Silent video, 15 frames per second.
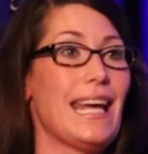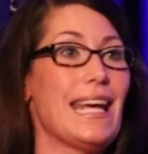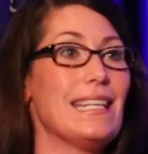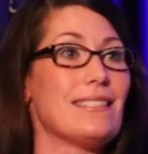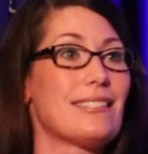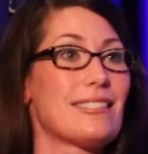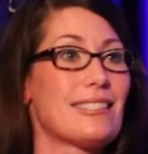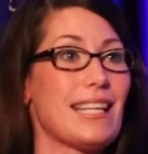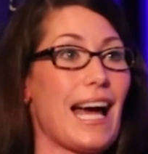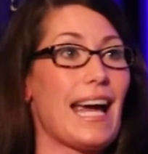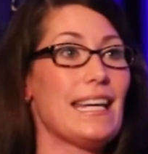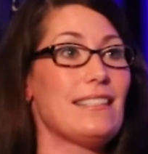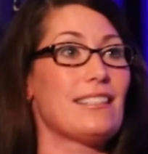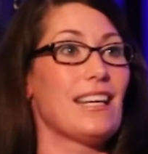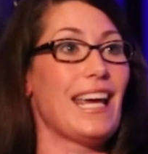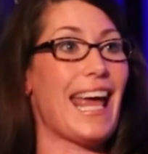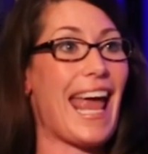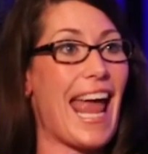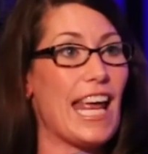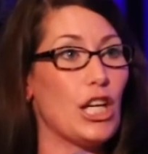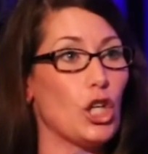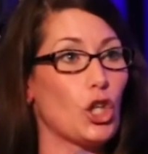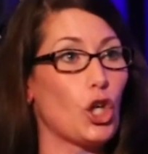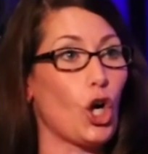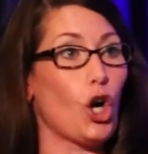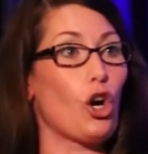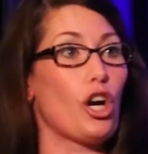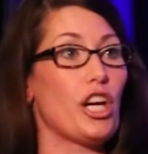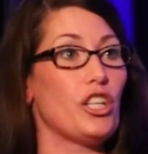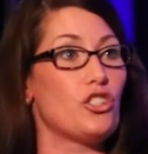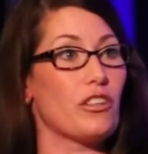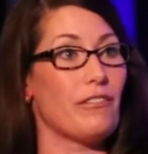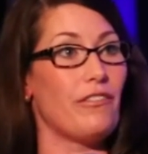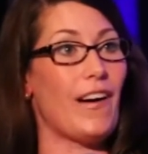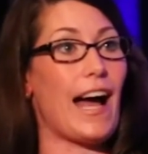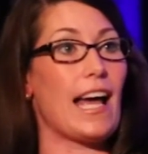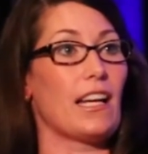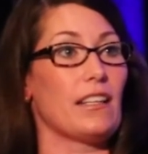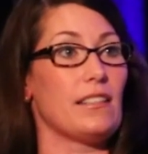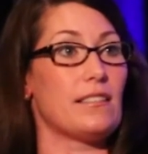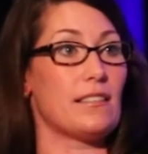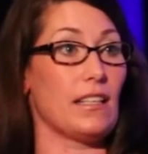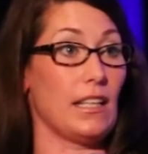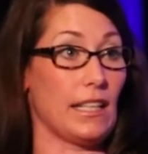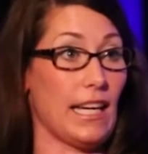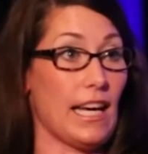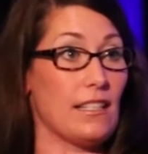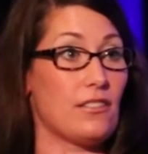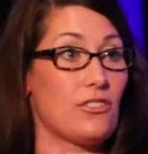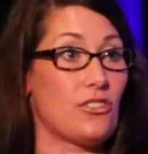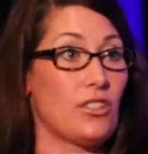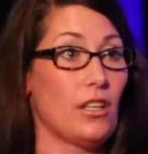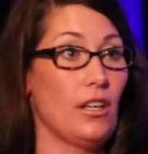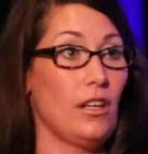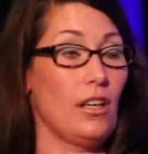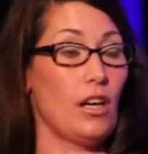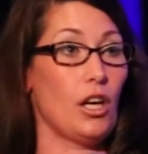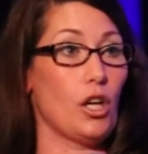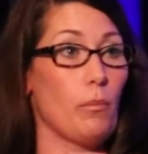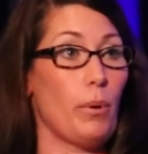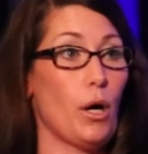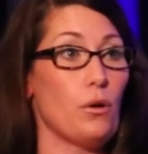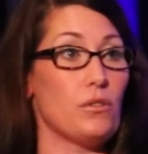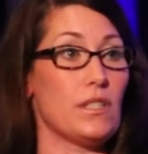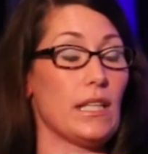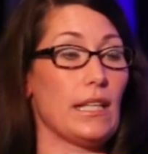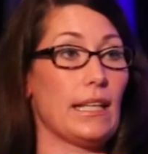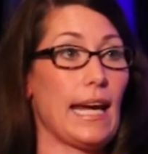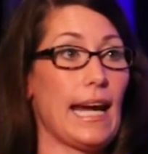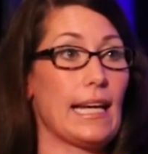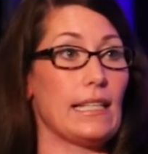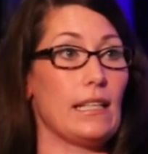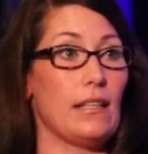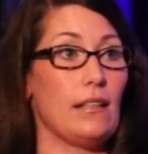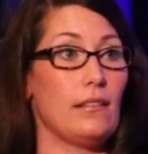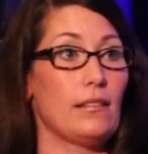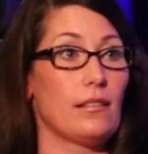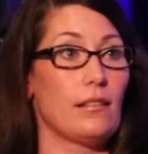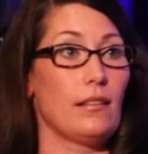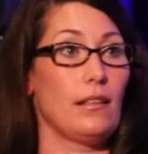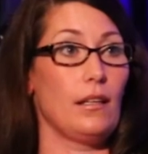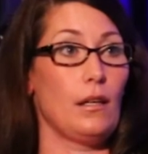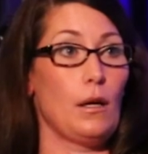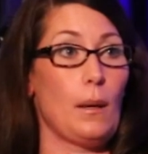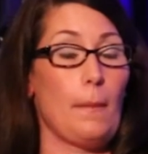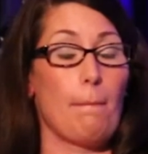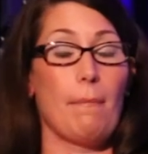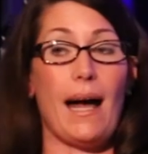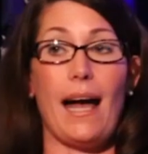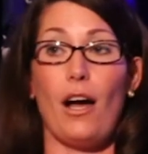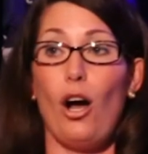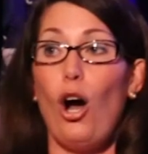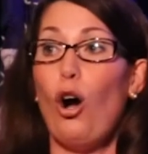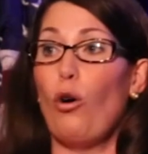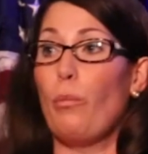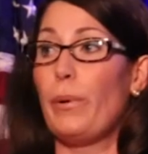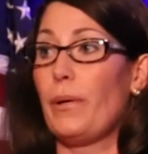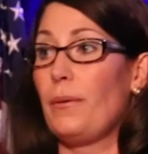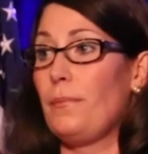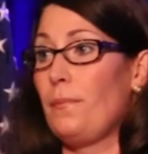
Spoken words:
incite and encourage violence against an opposing candidate? My hope